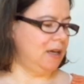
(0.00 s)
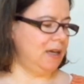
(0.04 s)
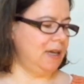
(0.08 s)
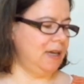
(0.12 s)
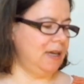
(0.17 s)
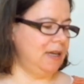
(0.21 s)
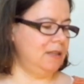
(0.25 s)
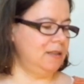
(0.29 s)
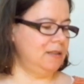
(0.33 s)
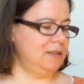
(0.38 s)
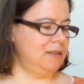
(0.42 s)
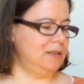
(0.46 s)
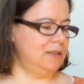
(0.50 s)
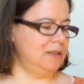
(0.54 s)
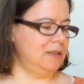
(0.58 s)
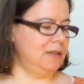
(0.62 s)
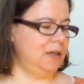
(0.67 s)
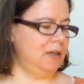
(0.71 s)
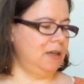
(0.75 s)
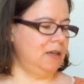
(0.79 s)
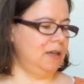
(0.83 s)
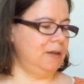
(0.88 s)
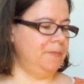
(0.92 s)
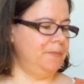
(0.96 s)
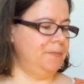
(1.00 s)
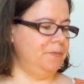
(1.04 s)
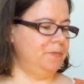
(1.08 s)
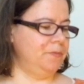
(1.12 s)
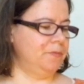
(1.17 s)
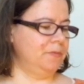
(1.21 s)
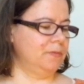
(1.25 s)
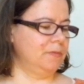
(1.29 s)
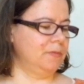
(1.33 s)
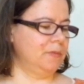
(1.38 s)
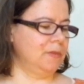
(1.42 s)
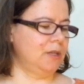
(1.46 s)
And
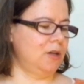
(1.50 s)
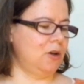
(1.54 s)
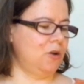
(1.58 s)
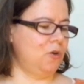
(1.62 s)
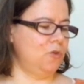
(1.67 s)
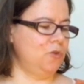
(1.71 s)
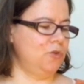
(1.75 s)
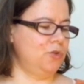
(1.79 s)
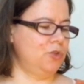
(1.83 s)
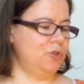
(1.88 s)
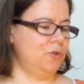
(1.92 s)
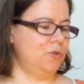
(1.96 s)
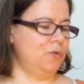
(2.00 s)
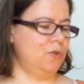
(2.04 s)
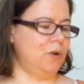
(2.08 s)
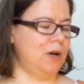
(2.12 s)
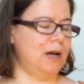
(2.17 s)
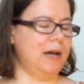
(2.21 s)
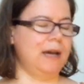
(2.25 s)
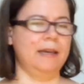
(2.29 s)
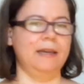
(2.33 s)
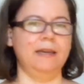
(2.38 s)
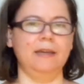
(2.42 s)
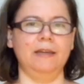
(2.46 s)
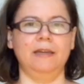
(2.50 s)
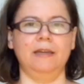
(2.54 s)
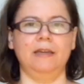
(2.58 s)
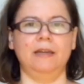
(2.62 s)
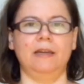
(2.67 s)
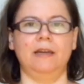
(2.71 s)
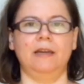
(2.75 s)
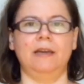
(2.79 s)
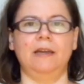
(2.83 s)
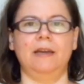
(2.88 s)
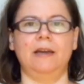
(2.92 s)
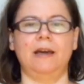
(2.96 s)
also
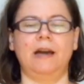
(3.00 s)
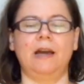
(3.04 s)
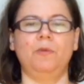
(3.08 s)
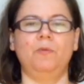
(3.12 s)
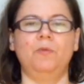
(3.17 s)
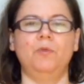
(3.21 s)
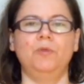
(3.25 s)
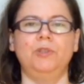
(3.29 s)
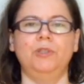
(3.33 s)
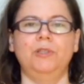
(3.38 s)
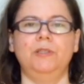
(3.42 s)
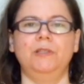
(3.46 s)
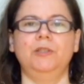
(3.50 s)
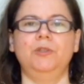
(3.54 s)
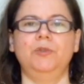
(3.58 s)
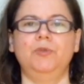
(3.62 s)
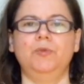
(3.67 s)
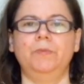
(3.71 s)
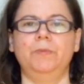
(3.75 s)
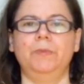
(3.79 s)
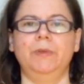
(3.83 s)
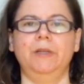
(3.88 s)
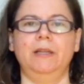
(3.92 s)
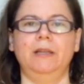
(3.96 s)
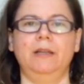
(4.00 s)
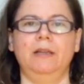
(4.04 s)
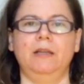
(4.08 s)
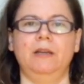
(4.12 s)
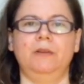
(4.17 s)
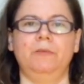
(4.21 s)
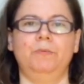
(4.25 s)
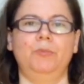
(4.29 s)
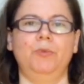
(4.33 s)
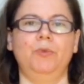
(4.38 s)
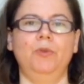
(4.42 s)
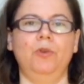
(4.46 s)
I wanted it to be
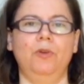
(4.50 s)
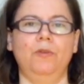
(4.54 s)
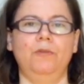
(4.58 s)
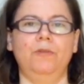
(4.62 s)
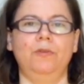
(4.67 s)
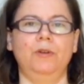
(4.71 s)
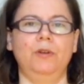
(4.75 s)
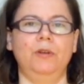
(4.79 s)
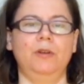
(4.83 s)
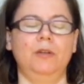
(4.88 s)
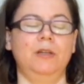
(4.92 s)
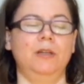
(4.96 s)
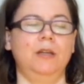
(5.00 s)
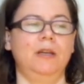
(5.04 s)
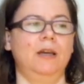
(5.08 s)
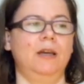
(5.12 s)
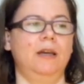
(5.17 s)
a pullover,